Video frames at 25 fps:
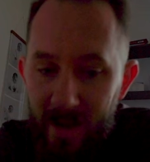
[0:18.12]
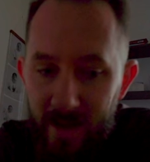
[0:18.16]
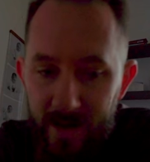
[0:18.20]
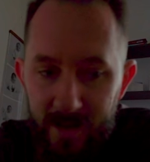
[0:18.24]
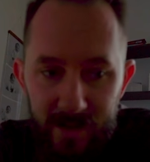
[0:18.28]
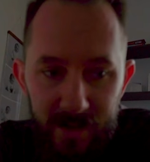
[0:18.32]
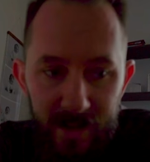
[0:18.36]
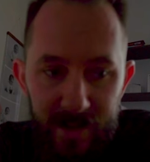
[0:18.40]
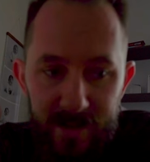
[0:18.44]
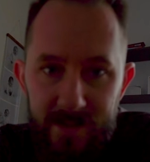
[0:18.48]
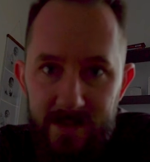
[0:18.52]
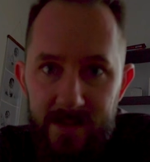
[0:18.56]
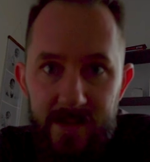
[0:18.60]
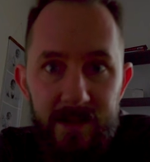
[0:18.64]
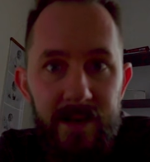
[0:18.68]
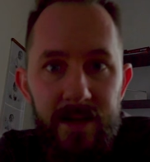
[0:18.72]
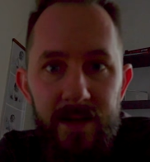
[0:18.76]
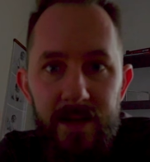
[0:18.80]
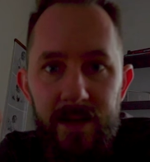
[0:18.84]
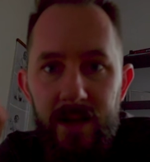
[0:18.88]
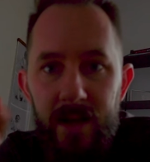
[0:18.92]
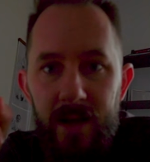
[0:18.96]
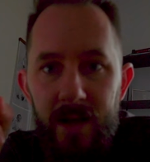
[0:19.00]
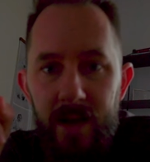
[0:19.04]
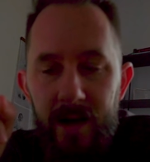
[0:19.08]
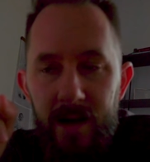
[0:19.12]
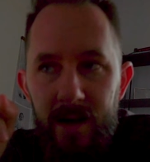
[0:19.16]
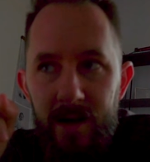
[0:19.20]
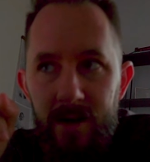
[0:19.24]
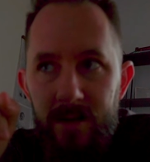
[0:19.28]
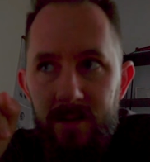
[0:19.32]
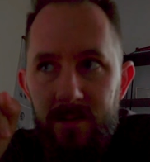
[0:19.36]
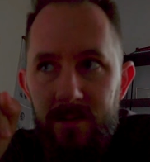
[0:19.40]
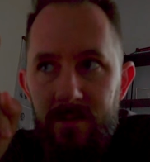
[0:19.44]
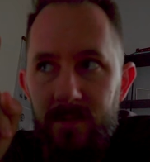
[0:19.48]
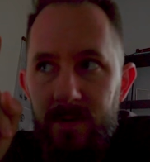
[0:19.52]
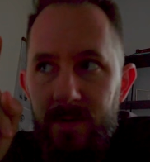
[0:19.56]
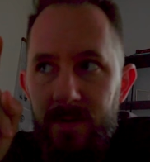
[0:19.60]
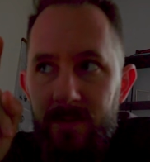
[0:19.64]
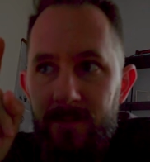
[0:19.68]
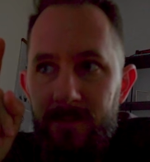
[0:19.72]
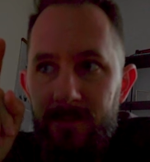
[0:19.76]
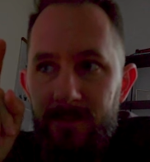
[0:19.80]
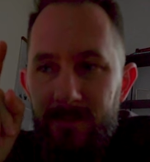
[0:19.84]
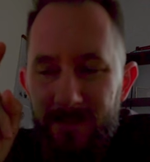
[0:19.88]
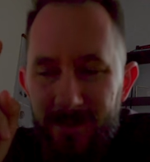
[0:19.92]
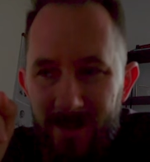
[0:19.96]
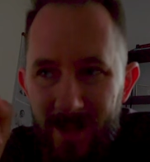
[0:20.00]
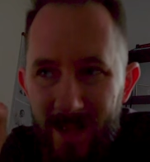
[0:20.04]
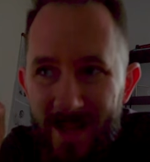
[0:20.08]
I had an idea of
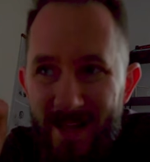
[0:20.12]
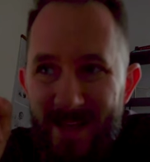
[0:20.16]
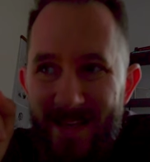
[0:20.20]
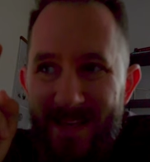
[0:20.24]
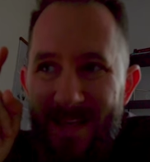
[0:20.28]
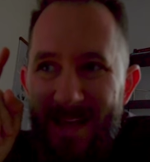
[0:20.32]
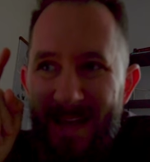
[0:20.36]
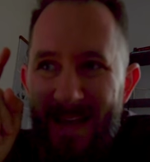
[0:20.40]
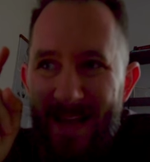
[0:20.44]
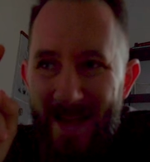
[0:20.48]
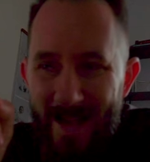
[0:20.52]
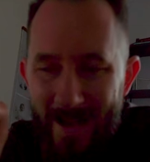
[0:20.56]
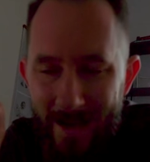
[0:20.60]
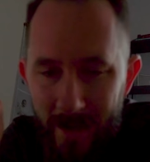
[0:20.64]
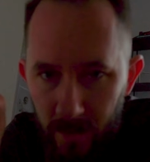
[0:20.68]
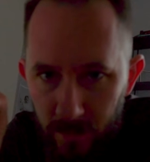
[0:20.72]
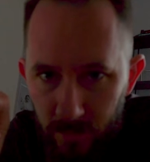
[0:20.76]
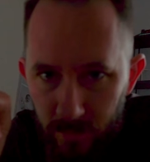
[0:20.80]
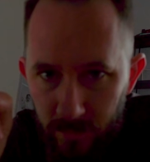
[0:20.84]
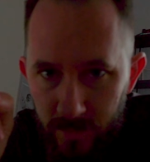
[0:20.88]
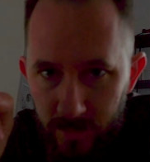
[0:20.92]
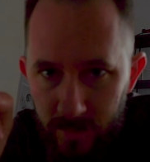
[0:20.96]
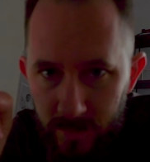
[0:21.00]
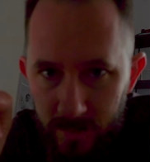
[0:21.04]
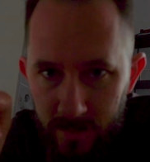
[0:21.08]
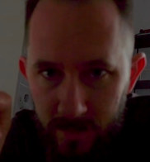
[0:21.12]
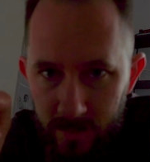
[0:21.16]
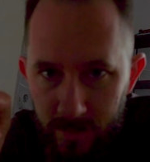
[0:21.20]
flying out